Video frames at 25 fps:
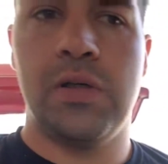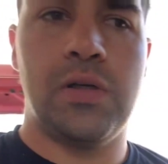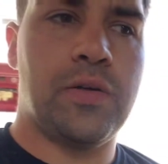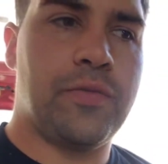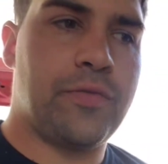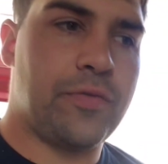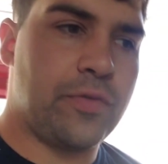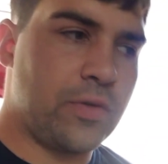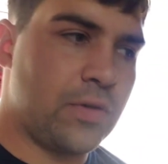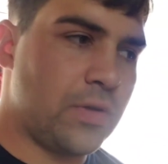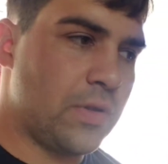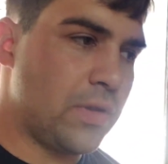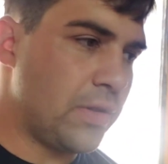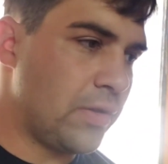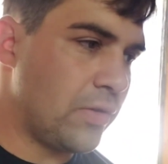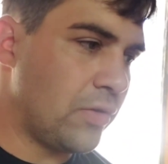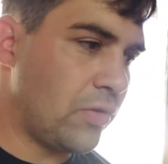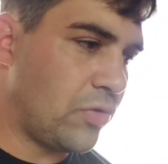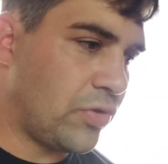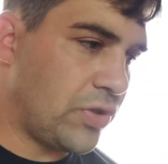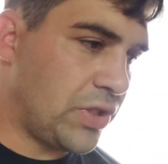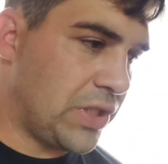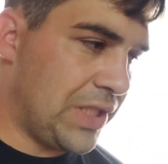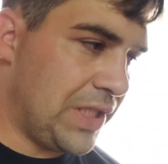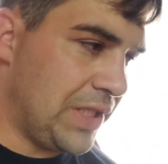for a little
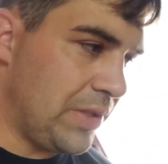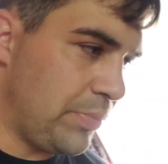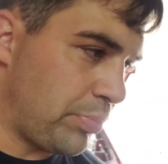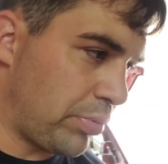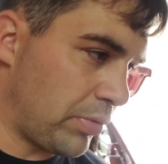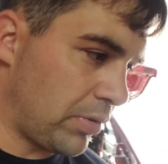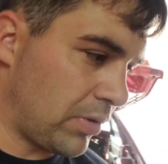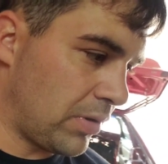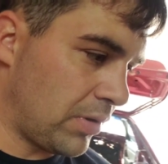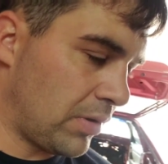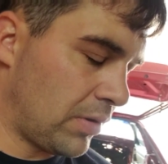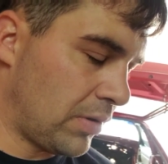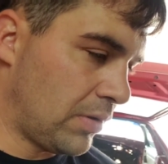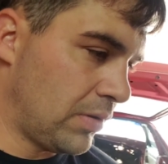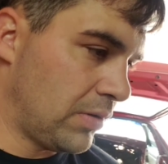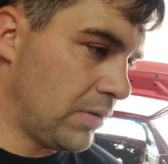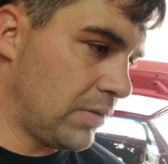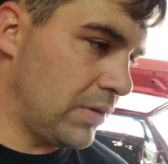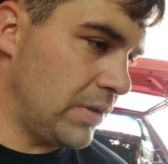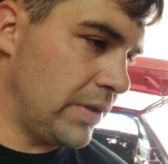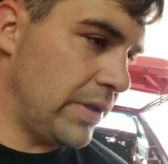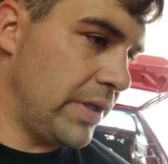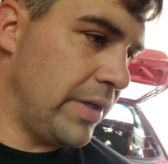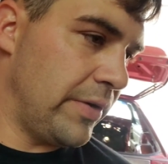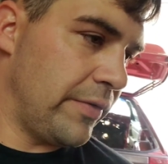cheaper
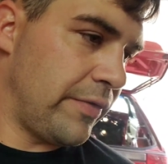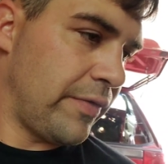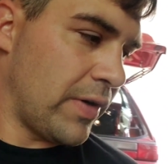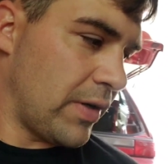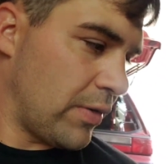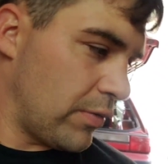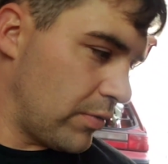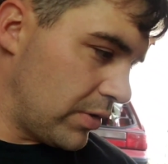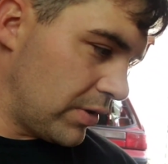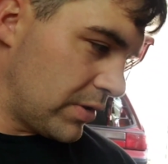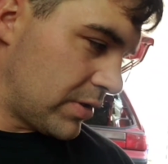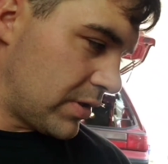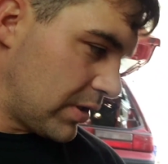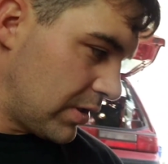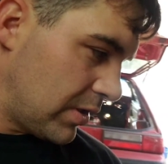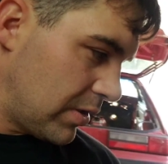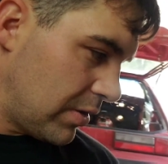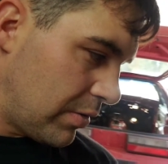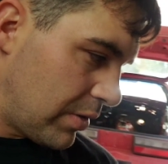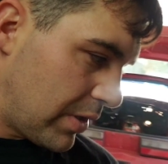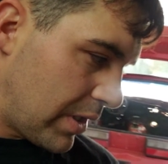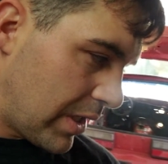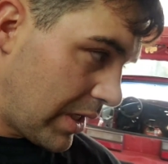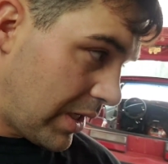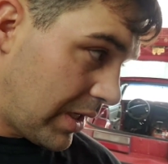if I was to go
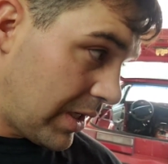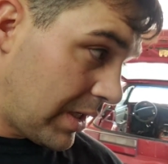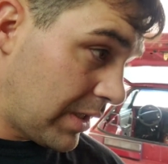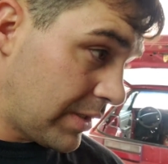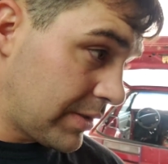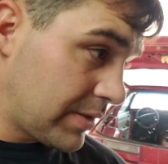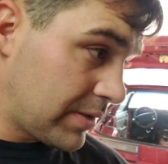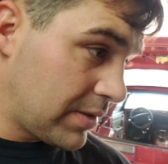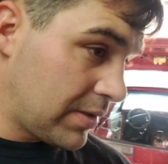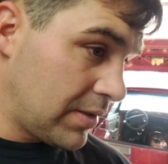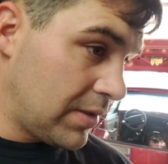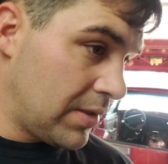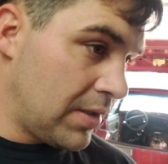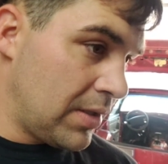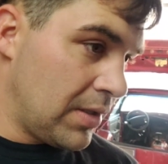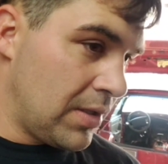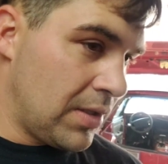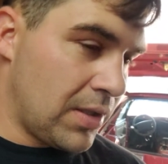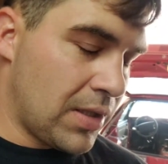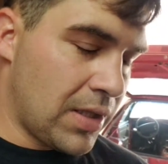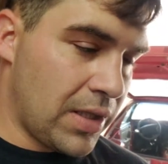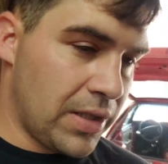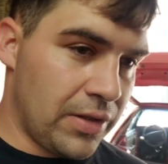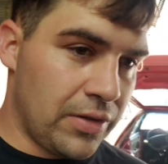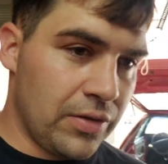gas.
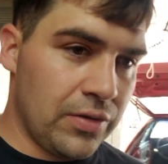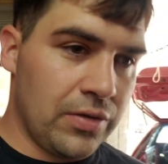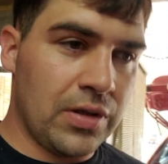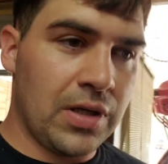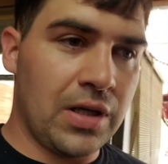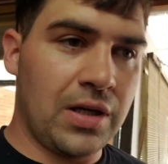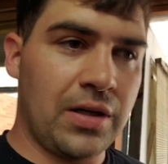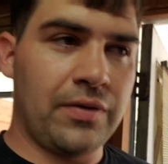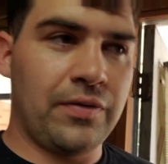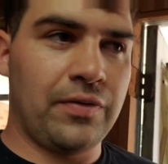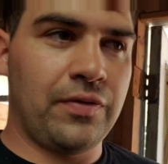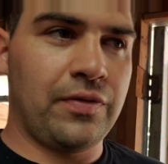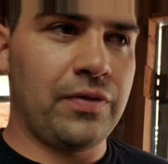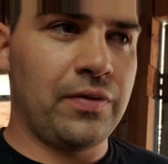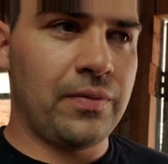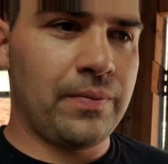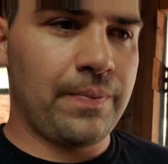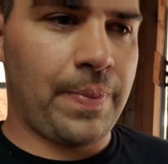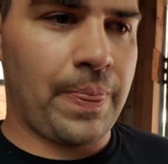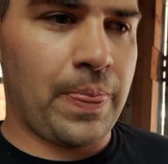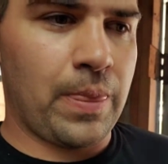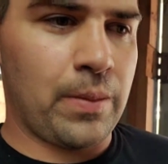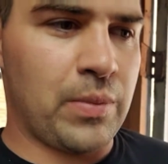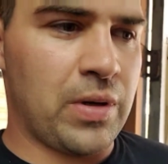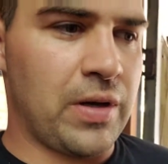I do have
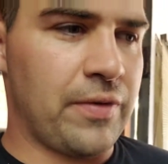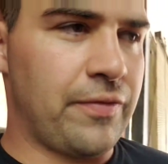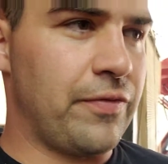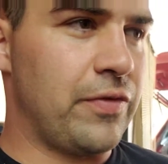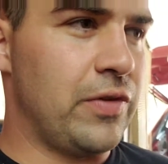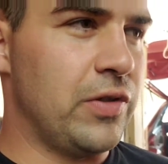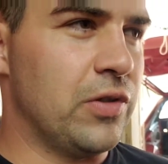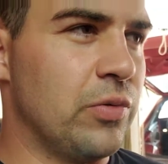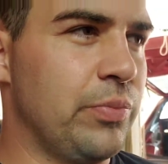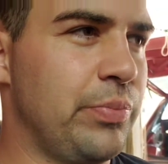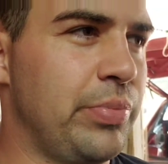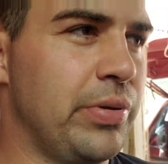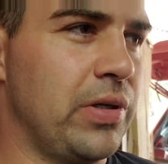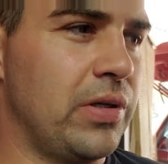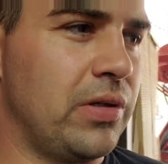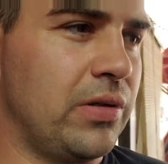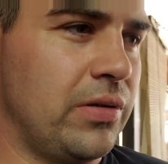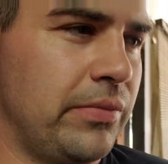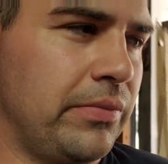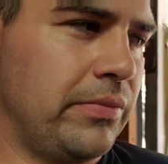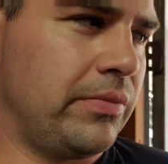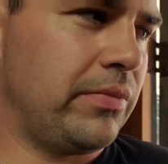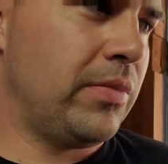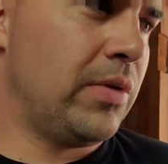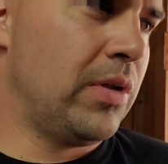my fuel
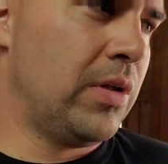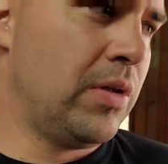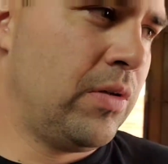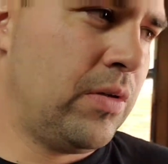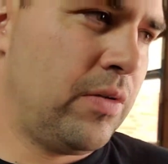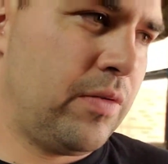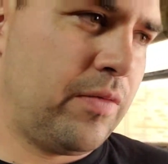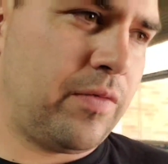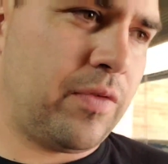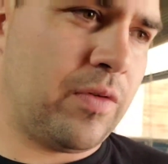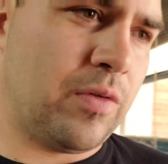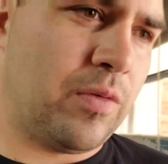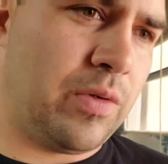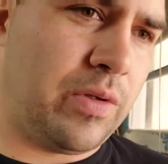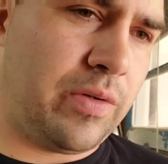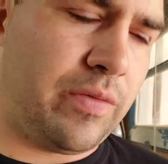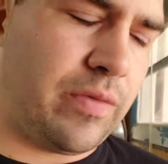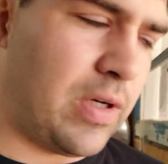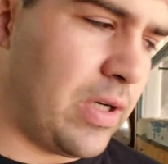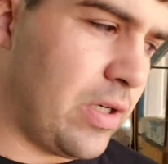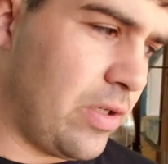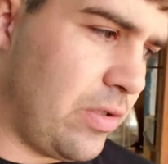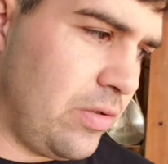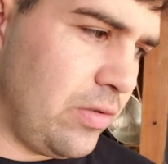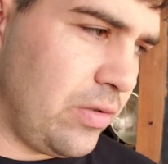pump for whenever
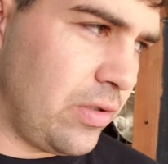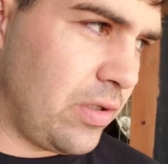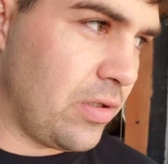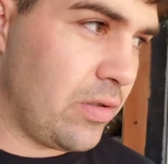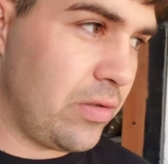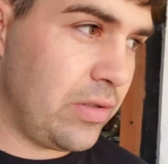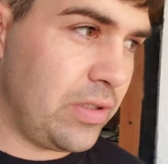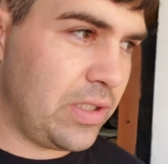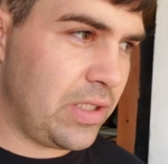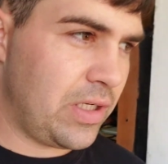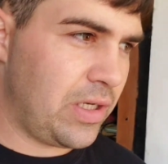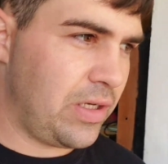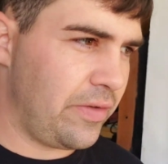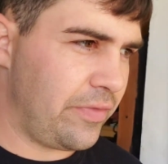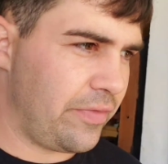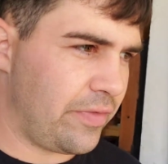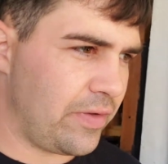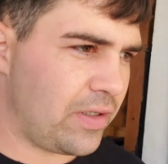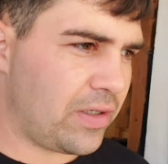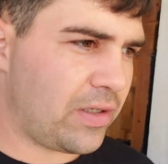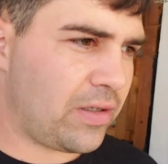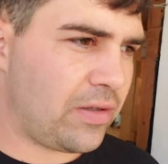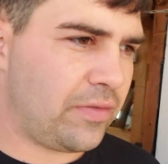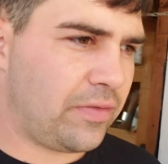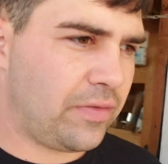I do go
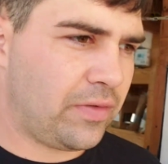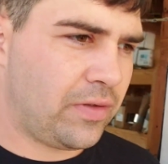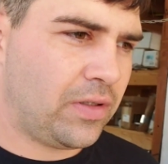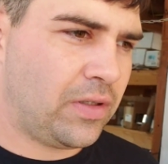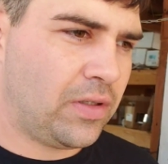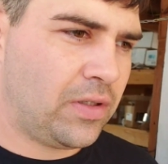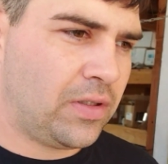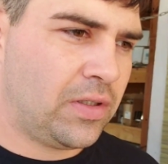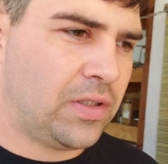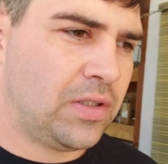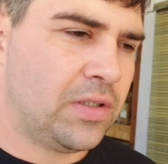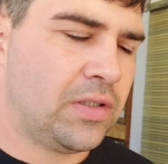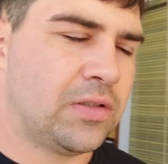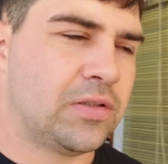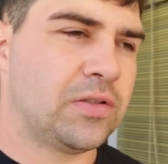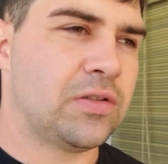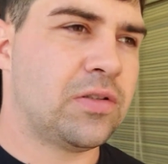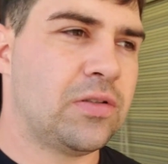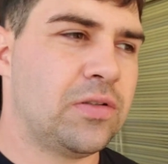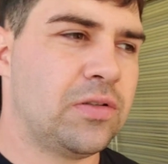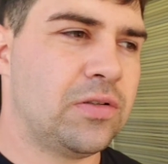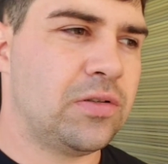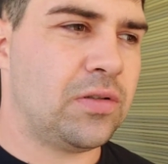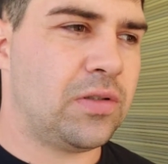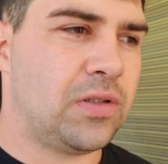E85,
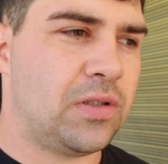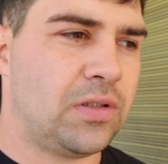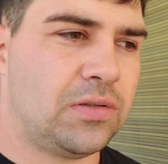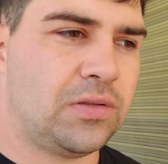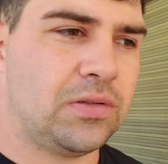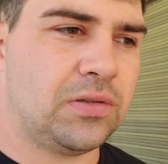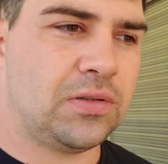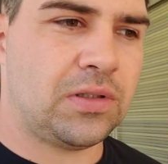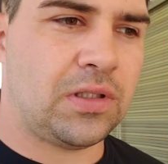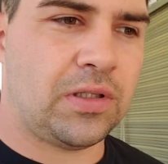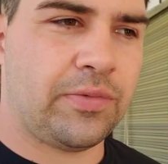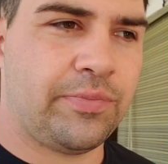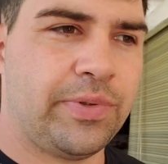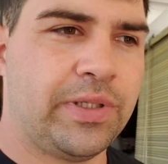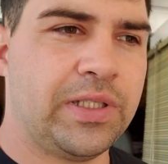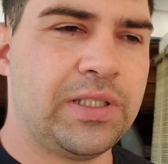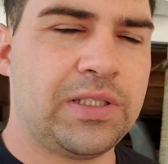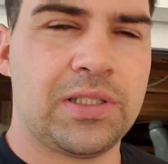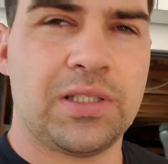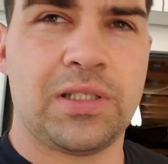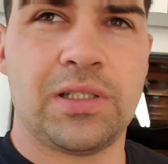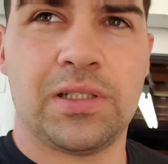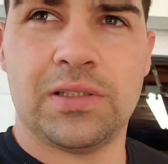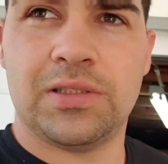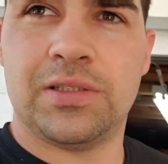so I'll
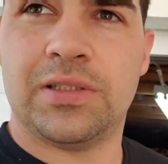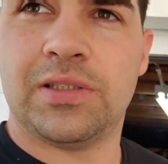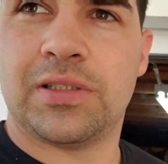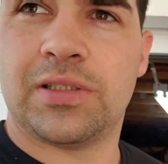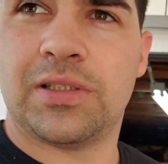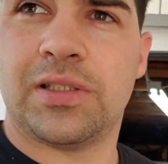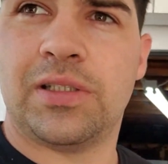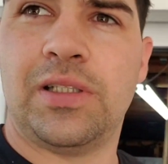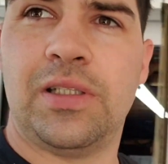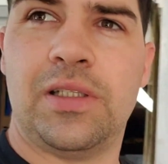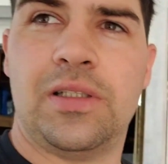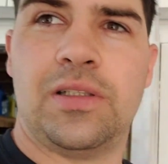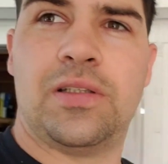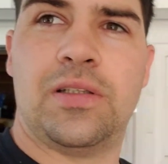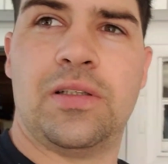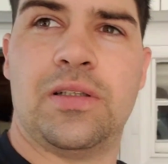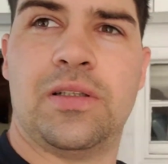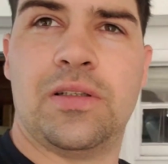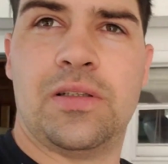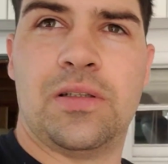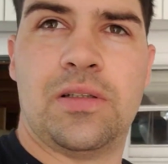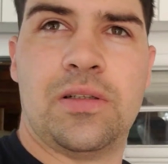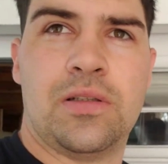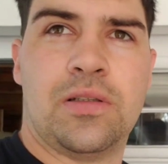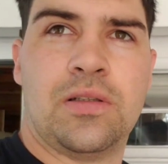basically just need to